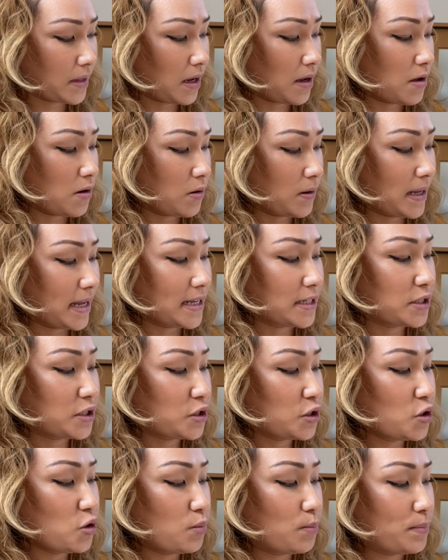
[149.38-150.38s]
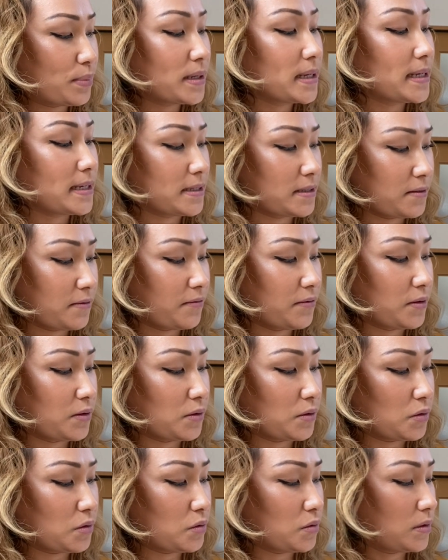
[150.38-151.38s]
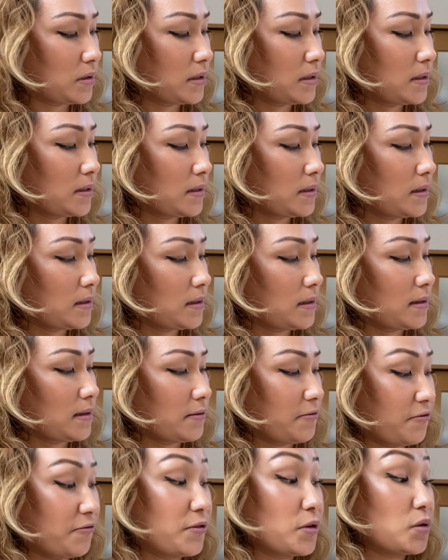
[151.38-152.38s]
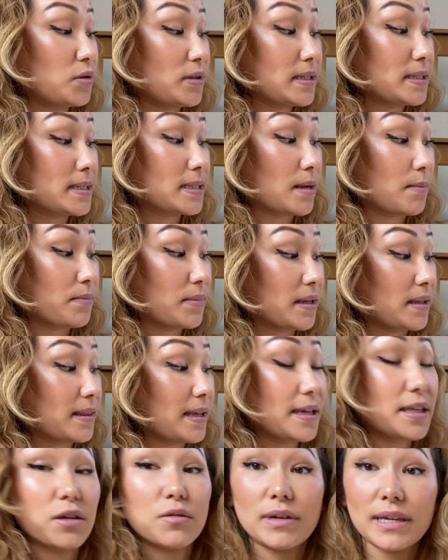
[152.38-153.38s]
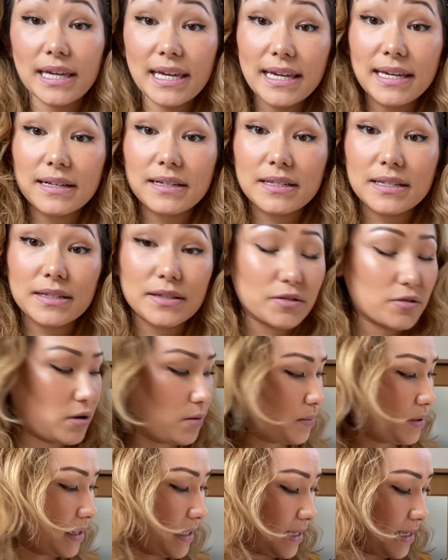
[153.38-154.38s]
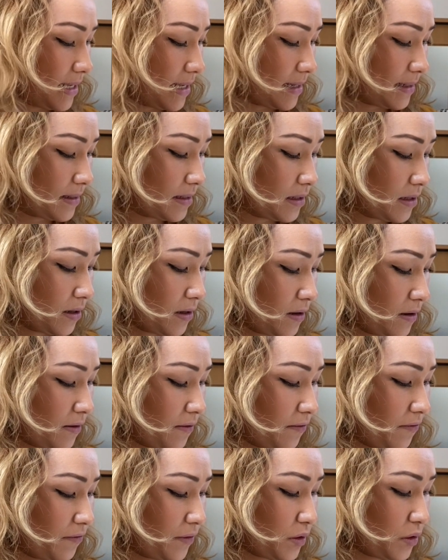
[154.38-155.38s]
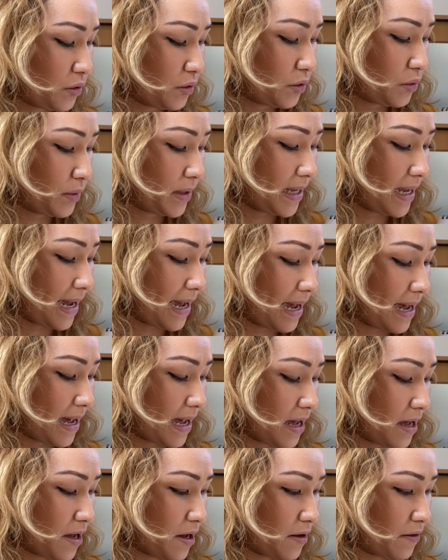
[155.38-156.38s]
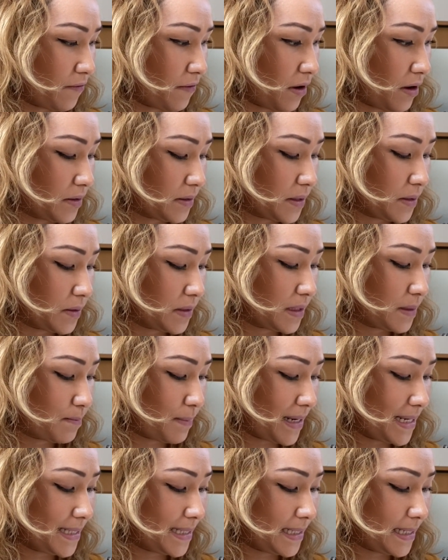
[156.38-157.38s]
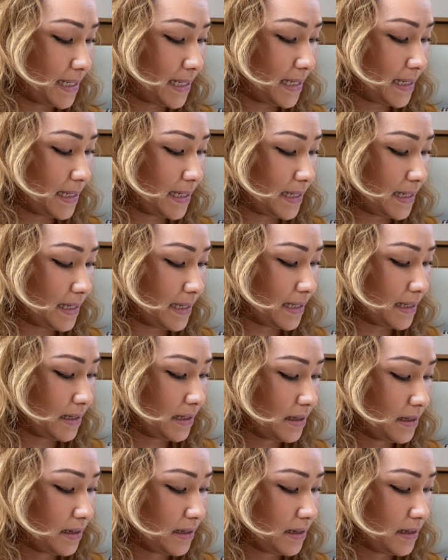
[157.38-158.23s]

Okay, soup is food. Food is something that you eat, so I'll put eat. Food, we have also spicy,